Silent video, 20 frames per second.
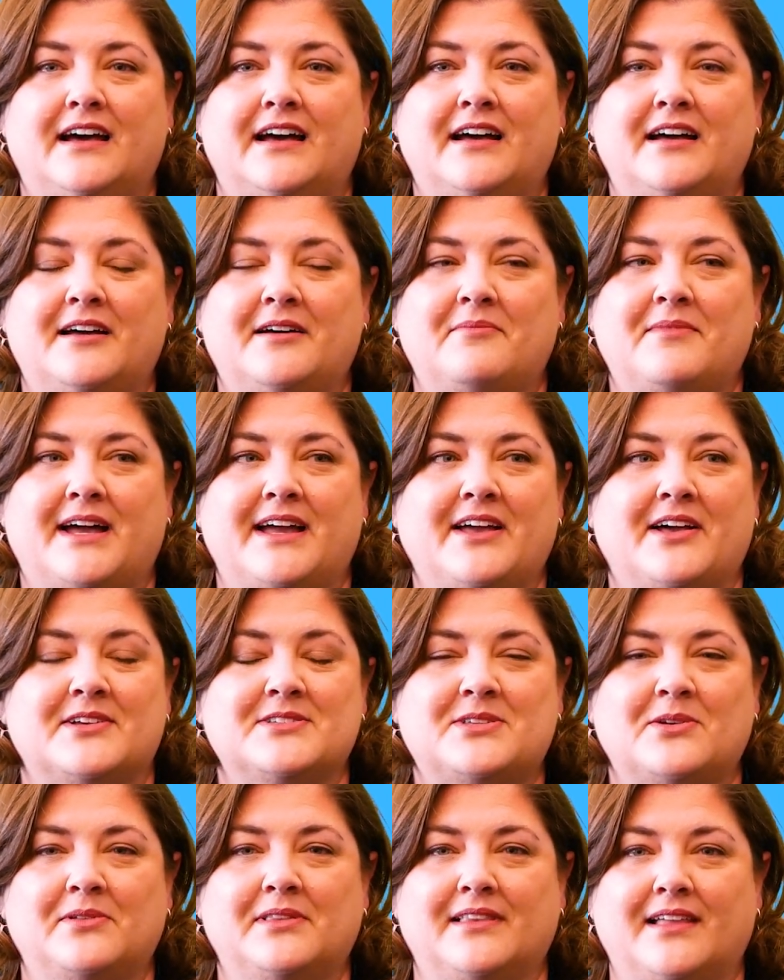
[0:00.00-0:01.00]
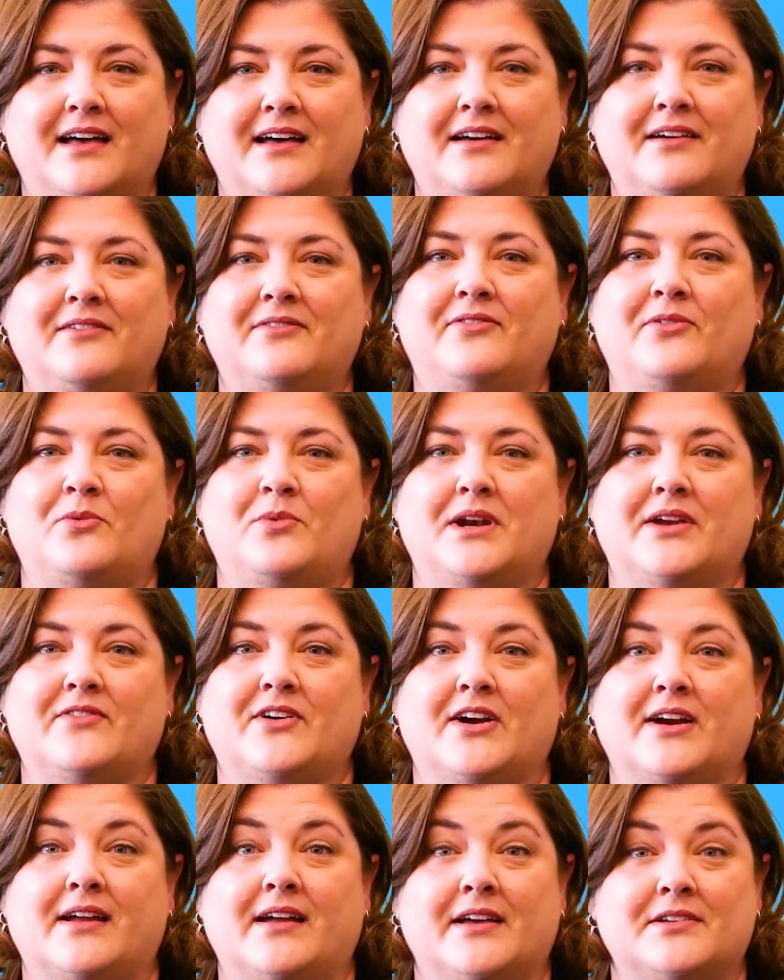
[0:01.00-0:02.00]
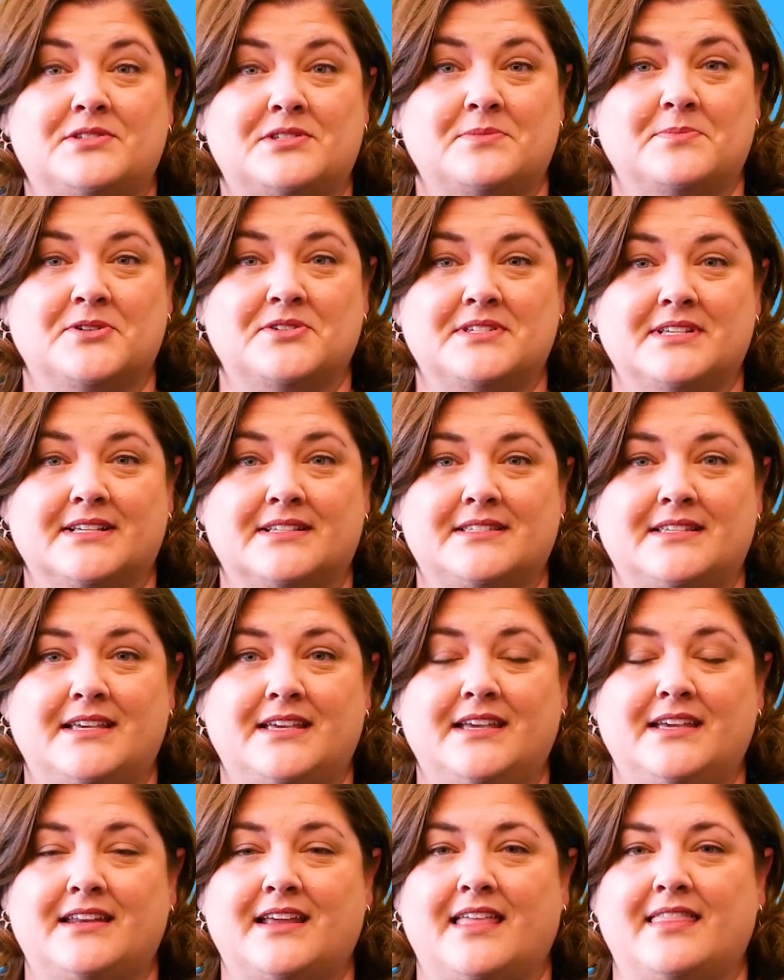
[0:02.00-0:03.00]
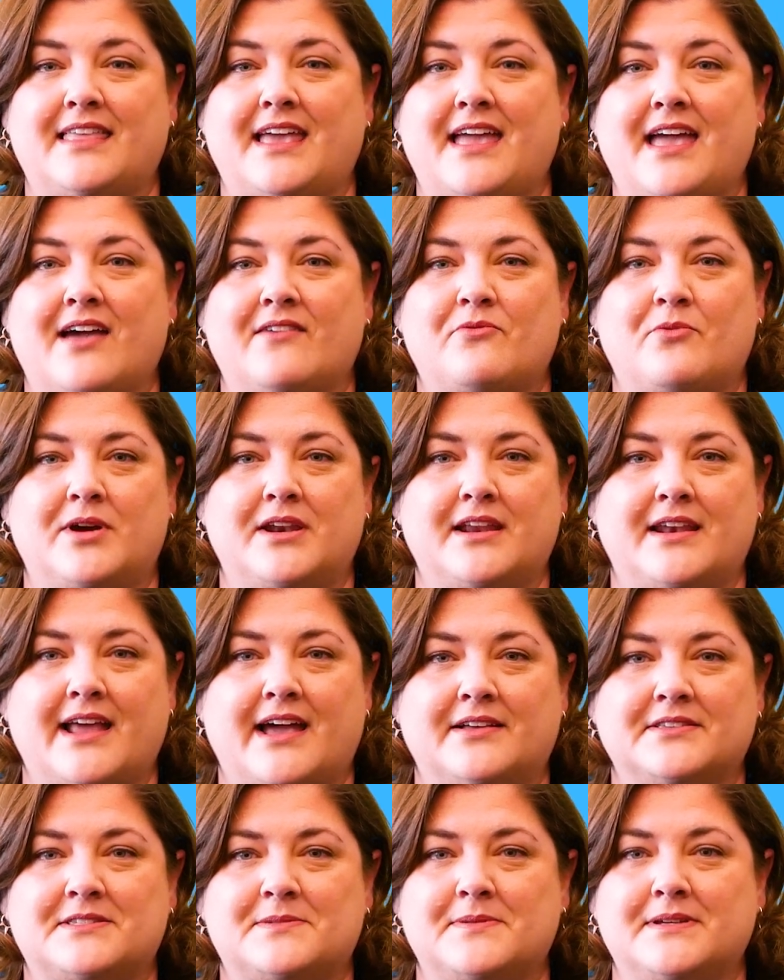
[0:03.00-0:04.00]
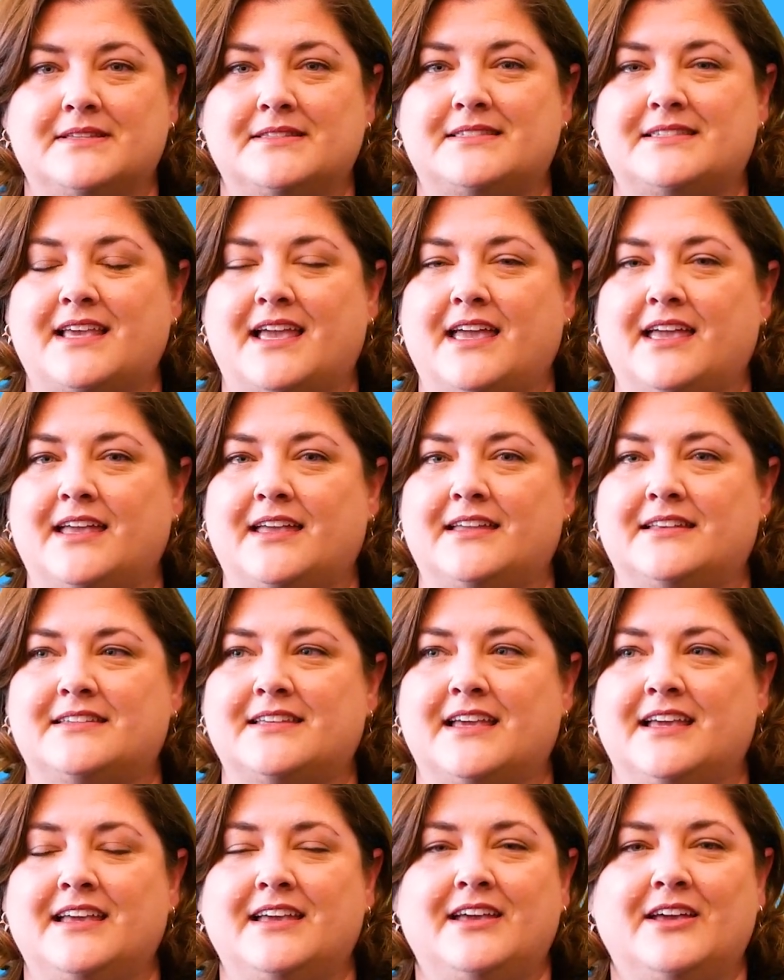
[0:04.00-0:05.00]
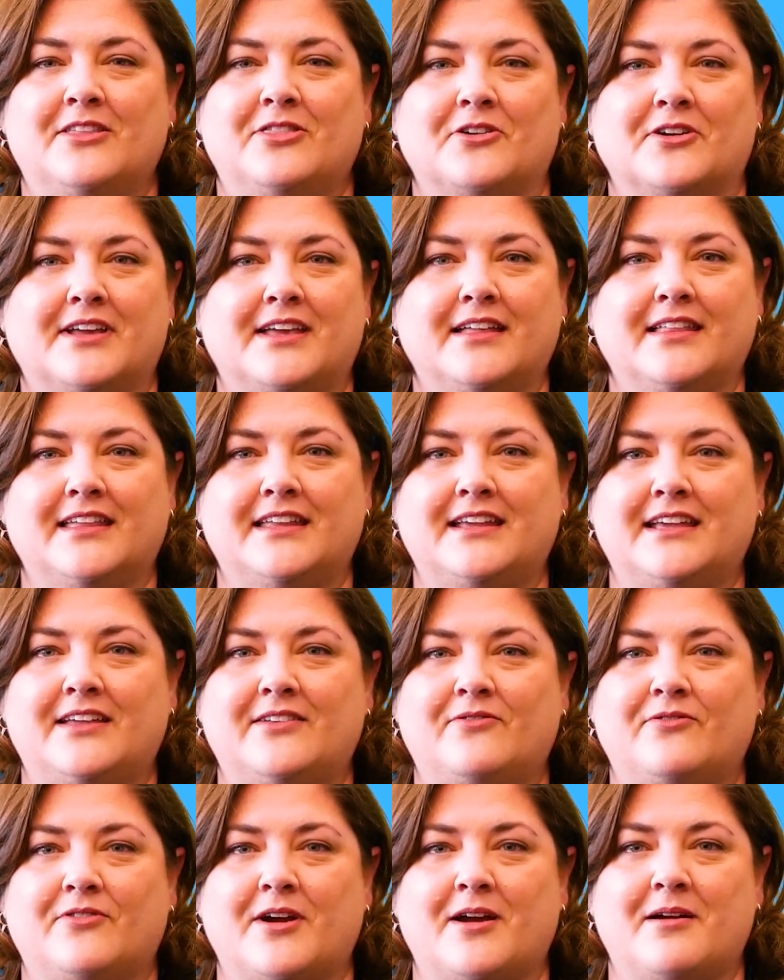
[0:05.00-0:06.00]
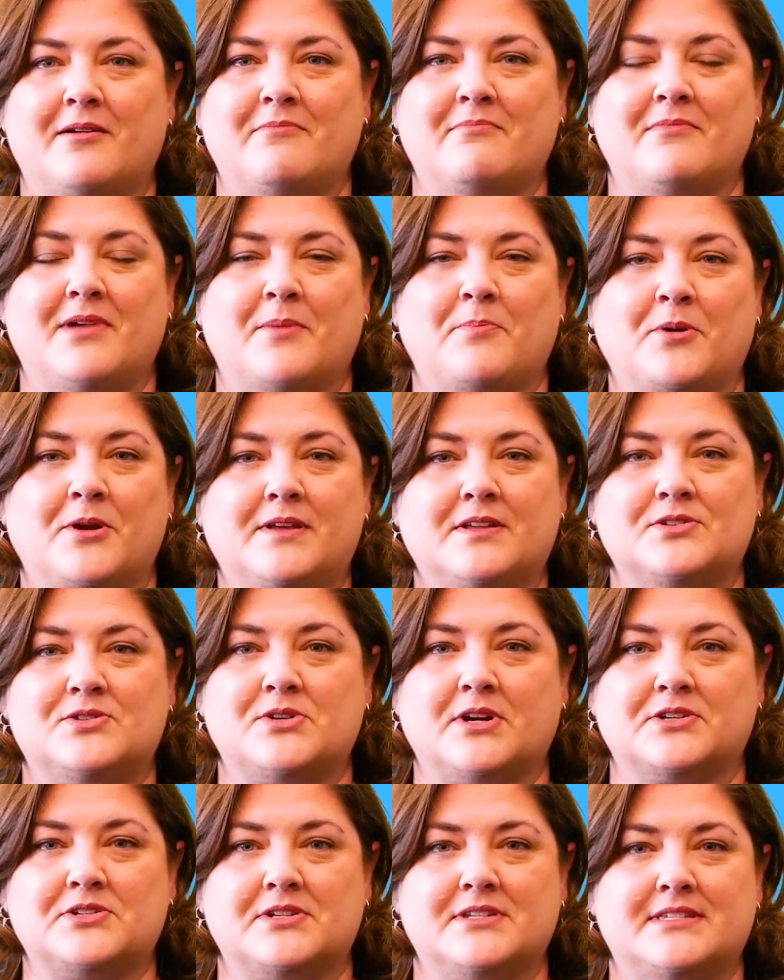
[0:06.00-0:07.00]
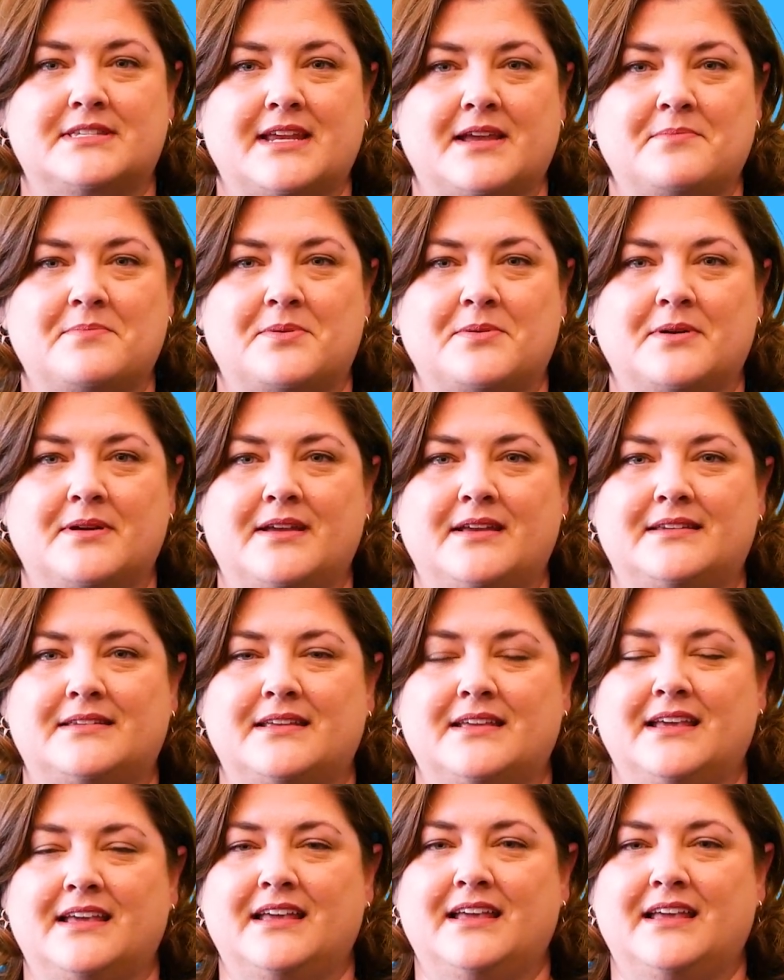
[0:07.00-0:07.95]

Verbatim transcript: Um, I also love whenever our customers succeed and they have win announcements and they're killing it from a pre-construction standpoint